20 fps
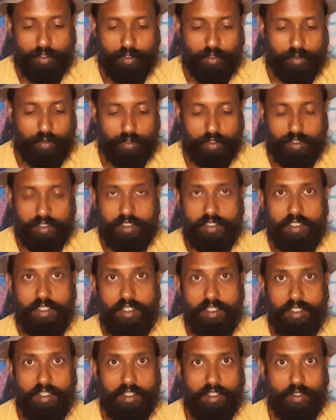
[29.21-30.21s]
to
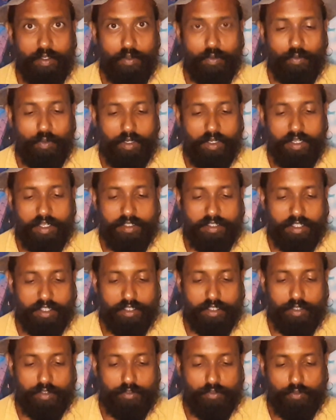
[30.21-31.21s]
see what does this